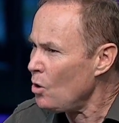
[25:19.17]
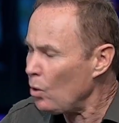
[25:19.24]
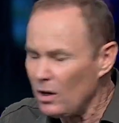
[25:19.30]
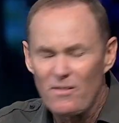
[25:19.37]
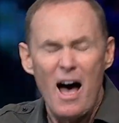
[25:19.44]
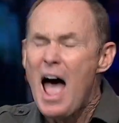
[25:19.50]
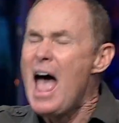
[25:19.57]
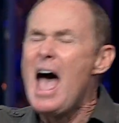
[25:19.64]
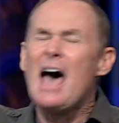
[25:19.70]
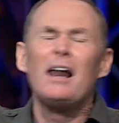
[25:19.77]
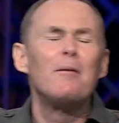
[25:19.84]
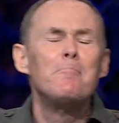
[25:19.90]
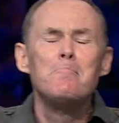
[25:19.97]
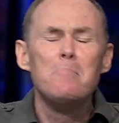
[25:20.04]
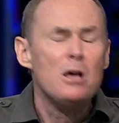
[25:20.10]
Well, if I
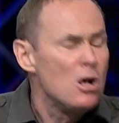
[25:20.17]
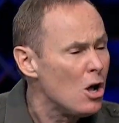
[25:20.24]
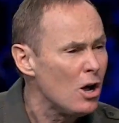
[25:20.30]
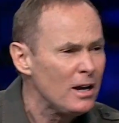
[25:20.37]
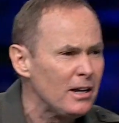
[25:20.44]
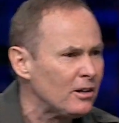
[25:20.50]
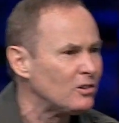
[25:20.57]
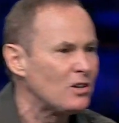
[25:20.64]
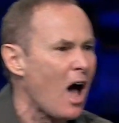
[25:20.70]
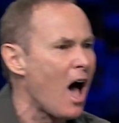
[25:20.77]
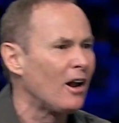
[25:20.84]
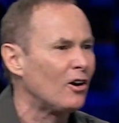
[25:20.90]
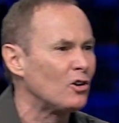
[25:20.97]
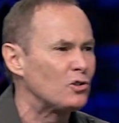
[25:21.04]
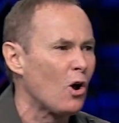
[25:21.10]
had a million
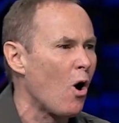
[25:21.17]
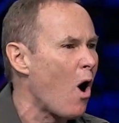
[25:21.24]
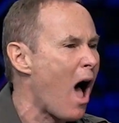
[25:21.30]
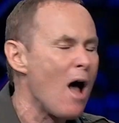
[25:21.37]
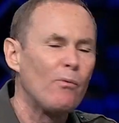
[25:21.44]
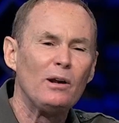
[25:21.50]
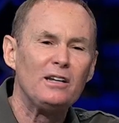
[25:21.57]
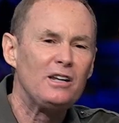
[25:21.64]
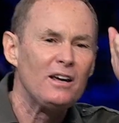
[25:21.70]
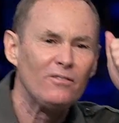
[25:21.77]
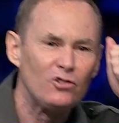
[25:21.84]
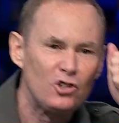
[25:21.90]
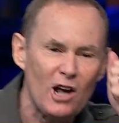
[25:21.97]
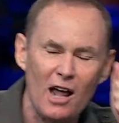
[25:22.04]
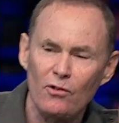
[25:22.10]
dollars, oh, I would
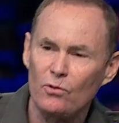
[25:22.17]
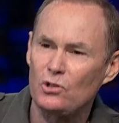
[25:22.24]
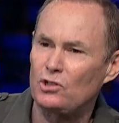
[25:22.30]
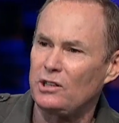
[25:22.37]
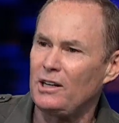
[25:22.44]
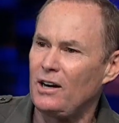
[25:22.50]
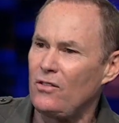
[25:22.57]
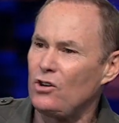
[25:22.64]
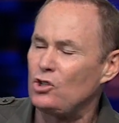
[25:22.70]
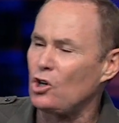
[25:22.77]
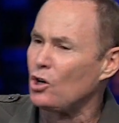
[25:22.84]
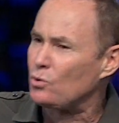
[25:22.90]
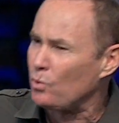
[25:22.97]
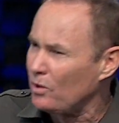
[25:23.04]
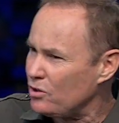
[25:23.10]
give generously to the
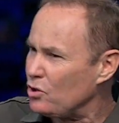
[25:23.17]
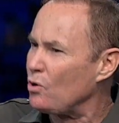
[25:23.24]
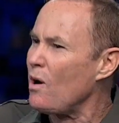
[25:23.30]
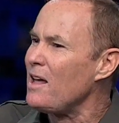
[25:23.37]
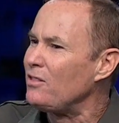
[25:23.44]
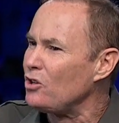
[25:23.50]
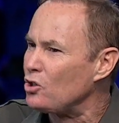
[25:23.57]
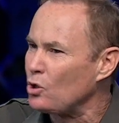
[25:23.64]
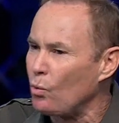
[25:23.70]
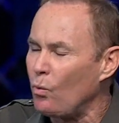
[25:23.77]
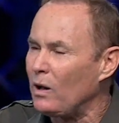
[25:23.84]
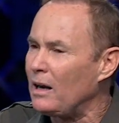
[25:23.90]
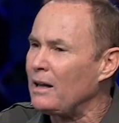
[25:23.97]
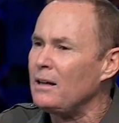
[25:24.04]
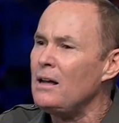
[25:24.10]
church. Well, it's great that you're
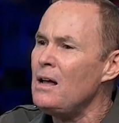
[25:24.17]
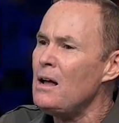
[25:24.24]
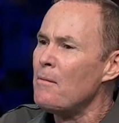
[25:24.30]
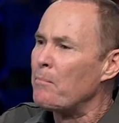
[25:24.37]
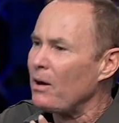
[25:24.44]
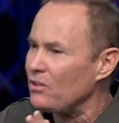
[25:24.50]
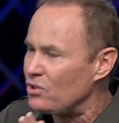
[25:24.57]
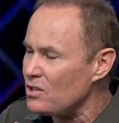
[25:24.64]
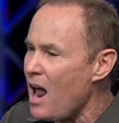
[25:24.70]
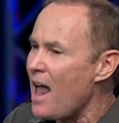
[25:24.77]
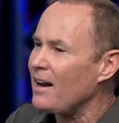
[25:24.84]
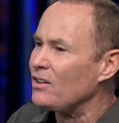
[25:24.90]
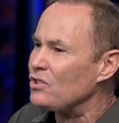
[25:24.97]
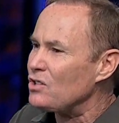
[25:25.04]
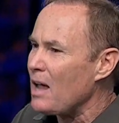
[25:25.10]
willing, but it's
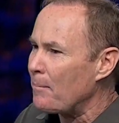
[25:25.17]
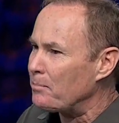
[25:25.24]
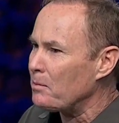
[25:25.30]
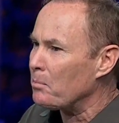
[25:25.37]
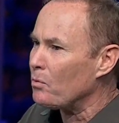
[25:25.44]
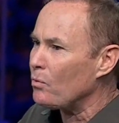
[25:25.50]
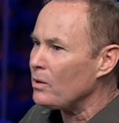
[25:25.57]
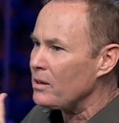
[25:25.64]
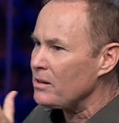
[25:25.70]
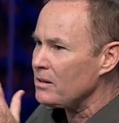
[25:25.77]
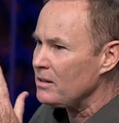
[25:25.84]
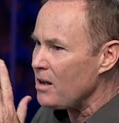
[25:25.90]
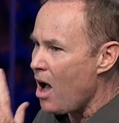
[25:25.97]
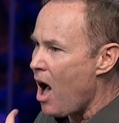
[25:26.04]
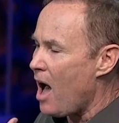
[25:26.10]
not acceptable with
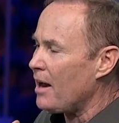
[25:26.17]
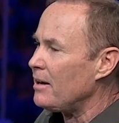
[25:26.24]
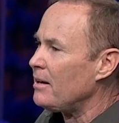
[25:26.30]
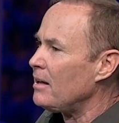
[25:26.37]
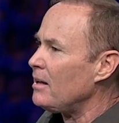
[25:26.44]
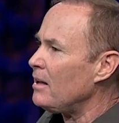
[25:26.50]
God.